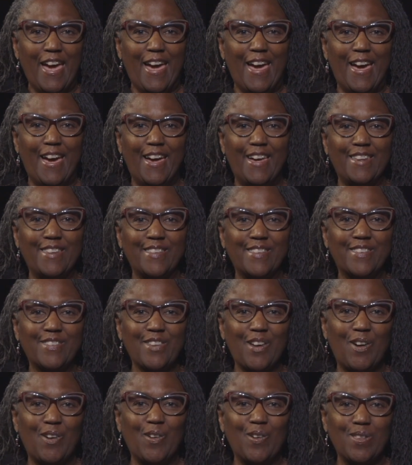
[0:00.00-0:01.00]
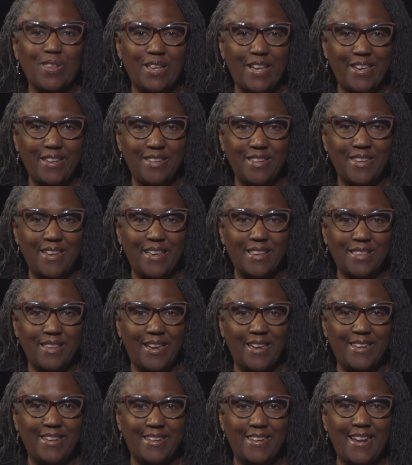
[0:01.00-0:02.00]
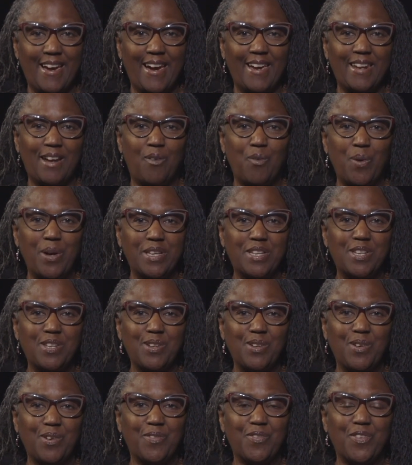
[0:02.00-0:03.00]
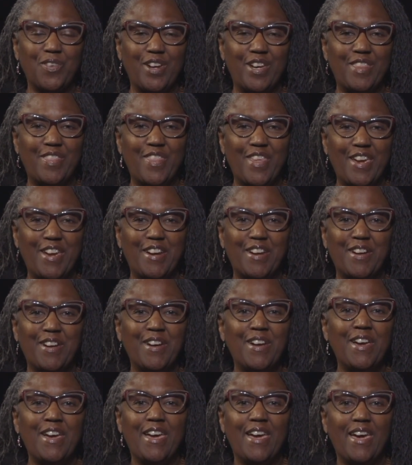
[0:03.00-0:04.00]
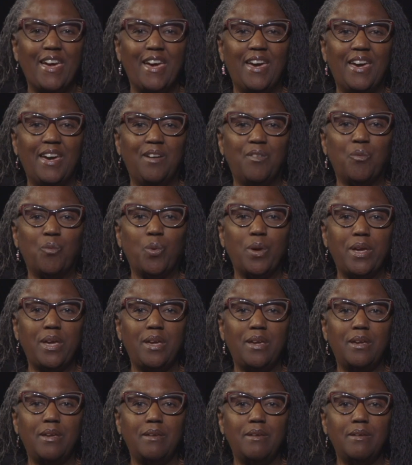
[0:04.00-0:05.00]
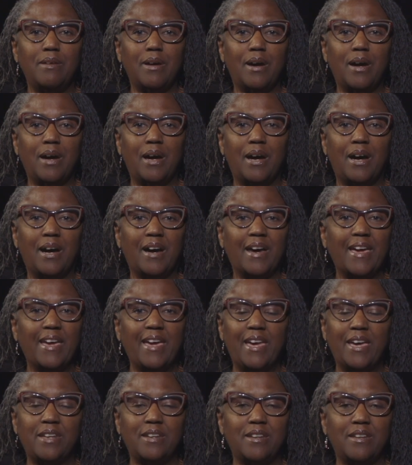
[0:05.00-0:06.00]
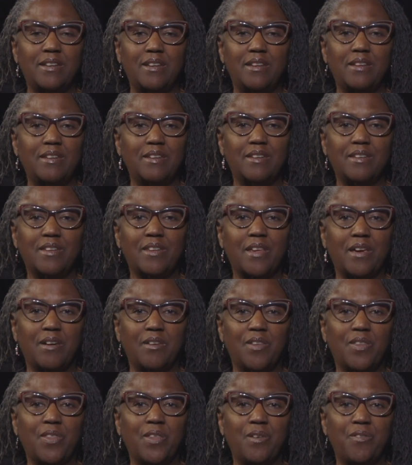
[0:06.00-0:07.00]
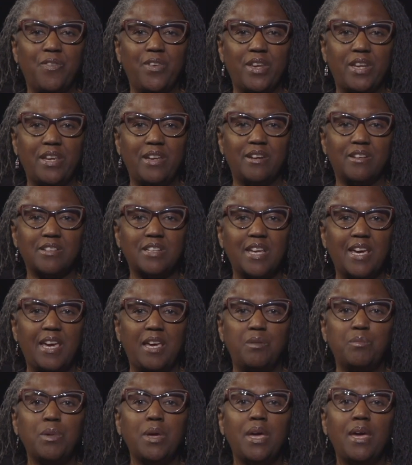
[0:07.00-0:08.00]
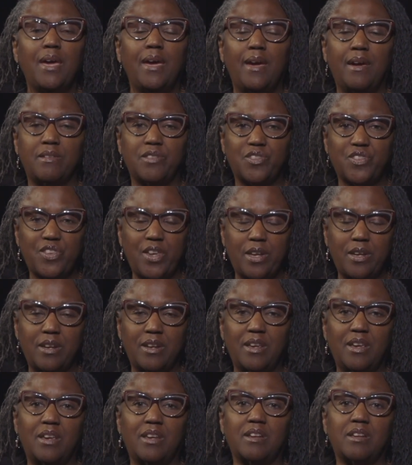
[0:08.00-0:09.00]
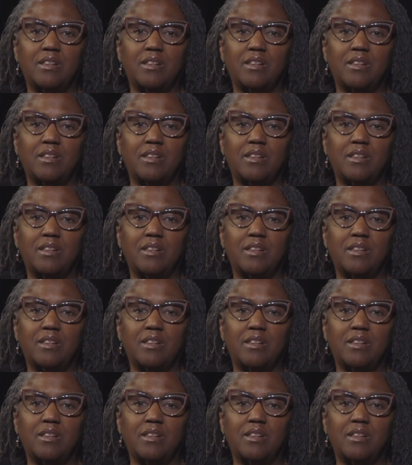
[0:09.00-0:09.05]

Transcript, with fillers: and so late, late at night I went to a friend there, and we uh, edited the, the videotape and sent it in